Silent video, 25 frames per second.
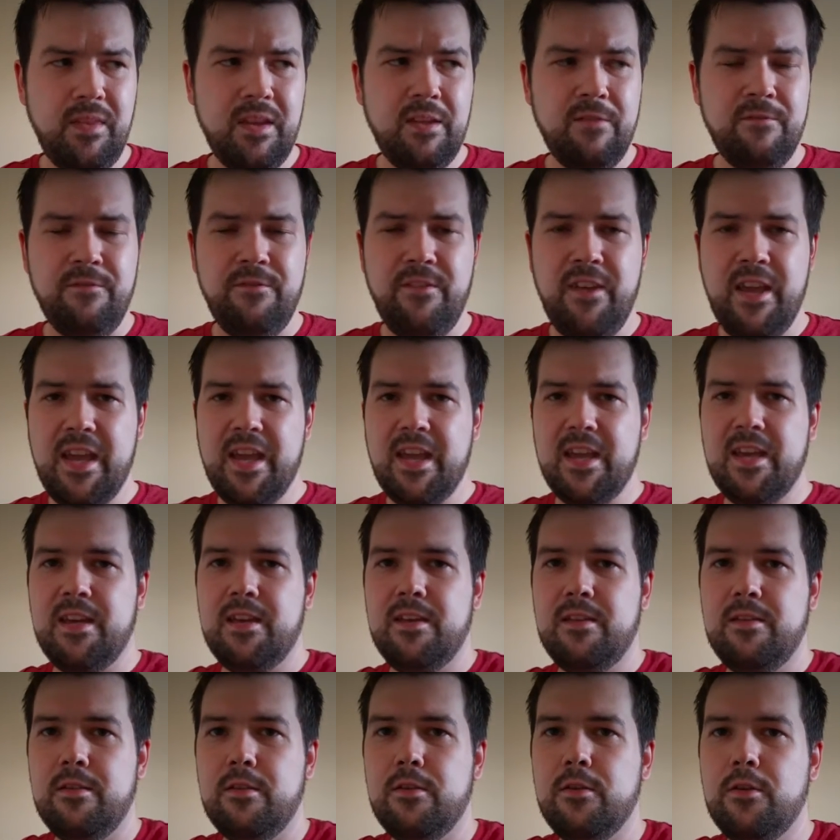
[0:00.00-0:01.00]
Vic,
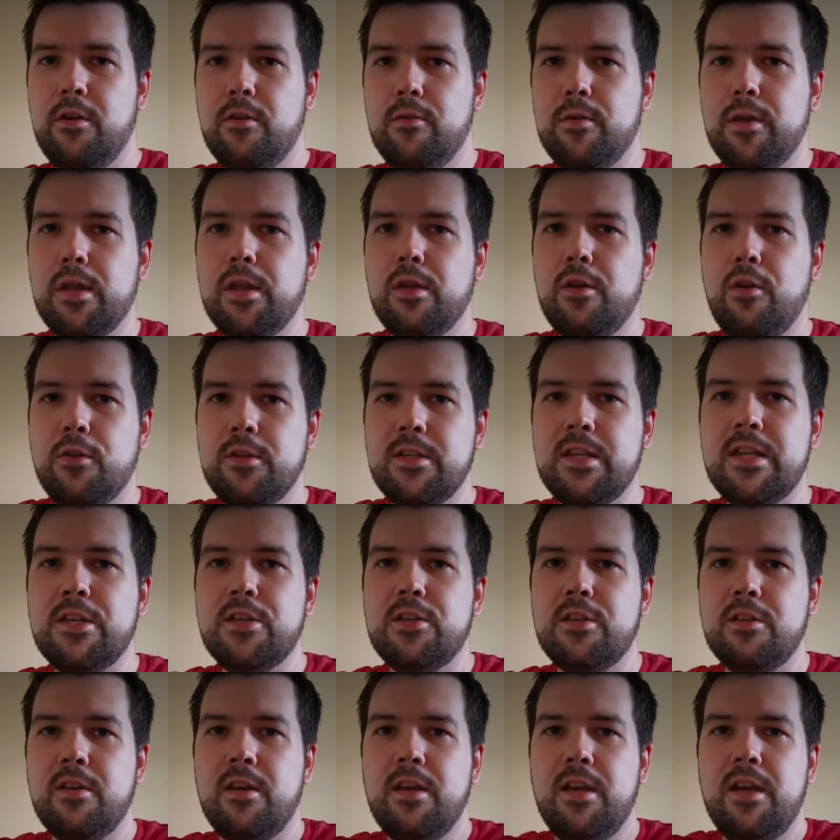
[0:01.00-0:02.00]
the good old
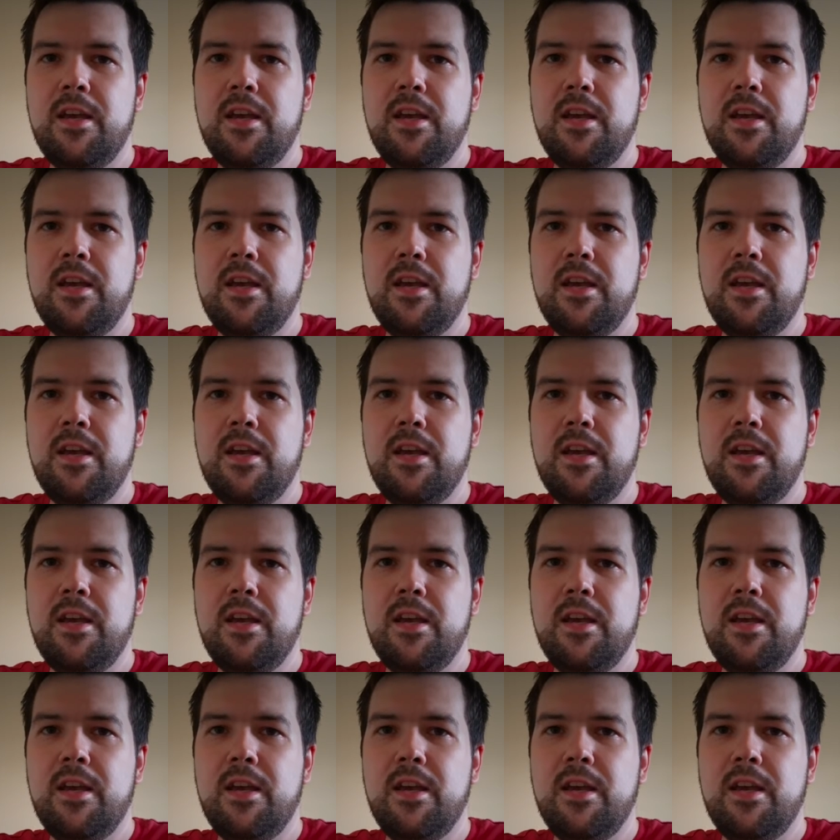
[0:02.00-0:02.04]
Scottish